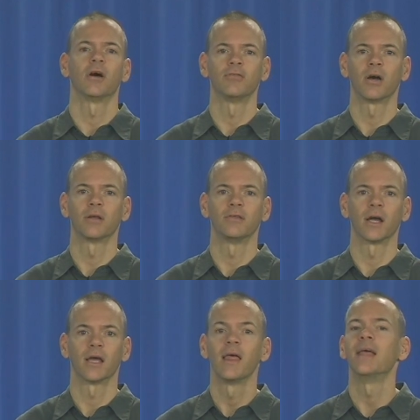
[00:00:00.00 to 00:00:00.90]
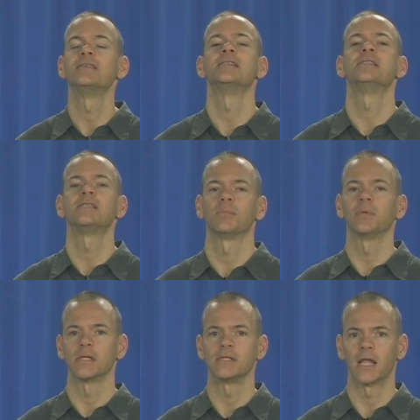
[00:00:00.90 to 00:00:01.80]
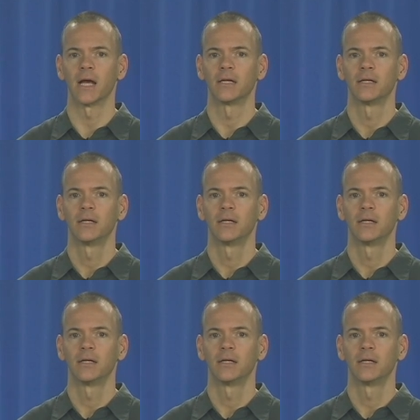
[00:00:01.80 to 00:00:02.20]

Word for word: of heart attack. It's as simple as that.